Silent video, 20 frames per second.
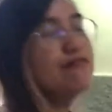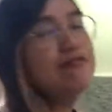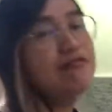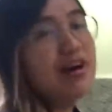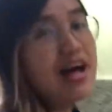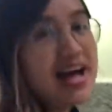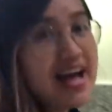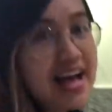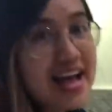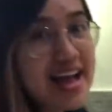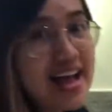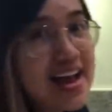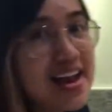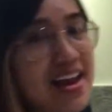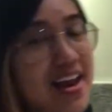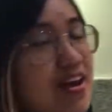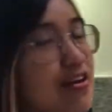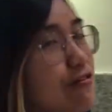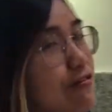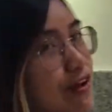fun
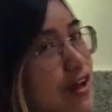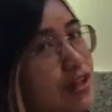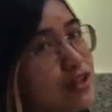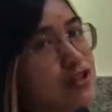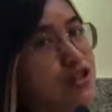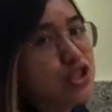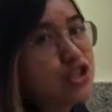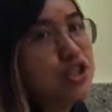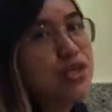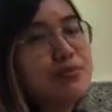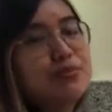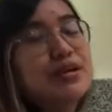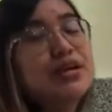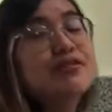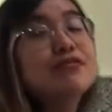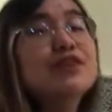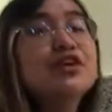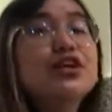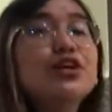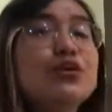and fellowship
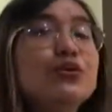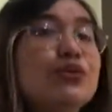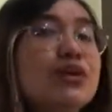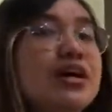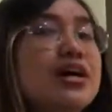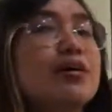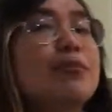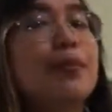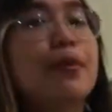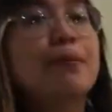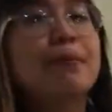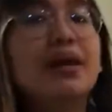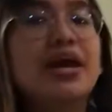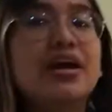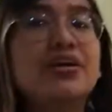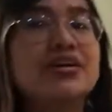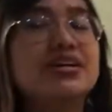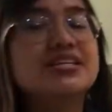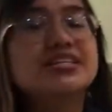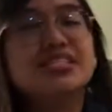even you are
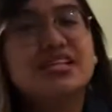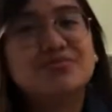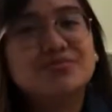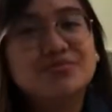preparing some